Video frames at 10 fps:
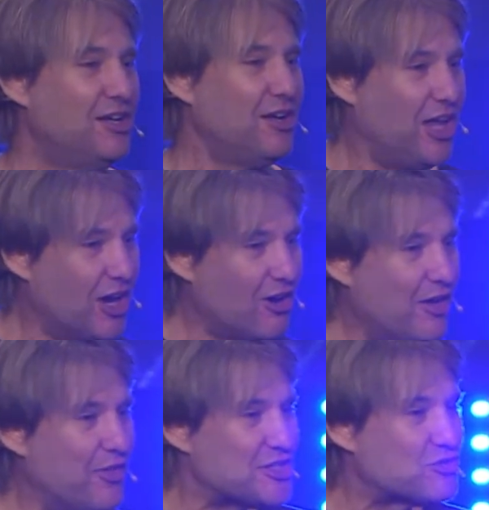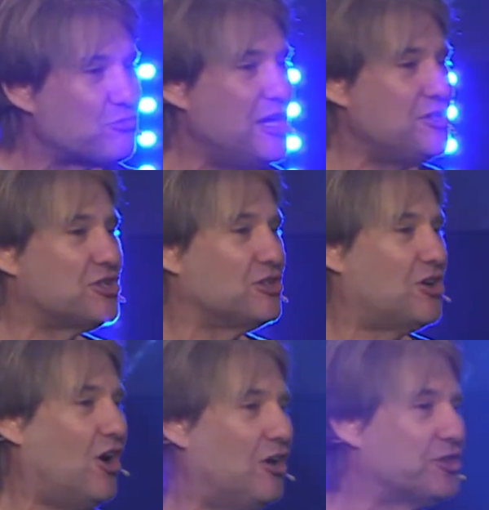here in this region
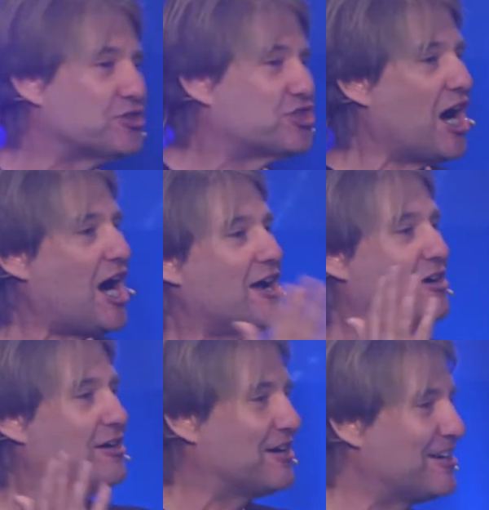called the Shire.